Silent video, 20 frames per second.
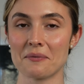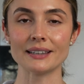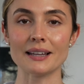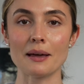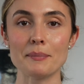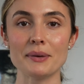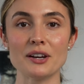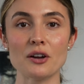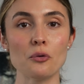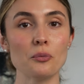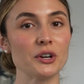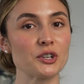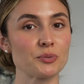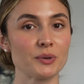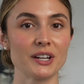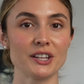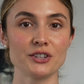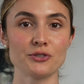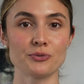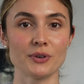Let me know which
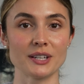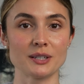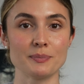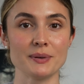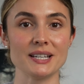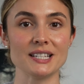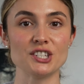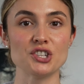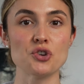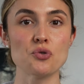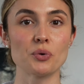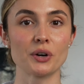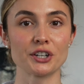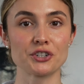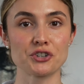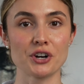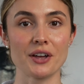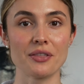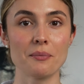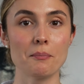one of these recipes you wanna
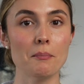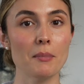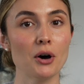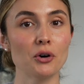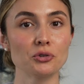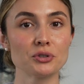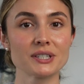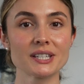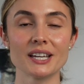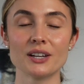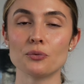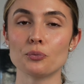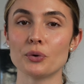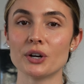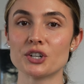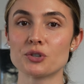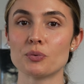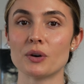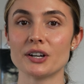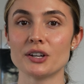try the most and
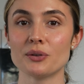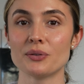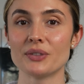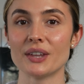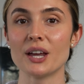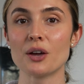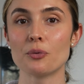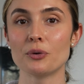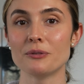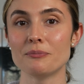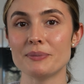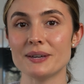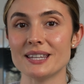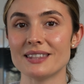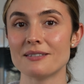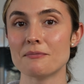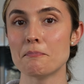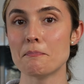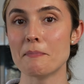which one you think would be the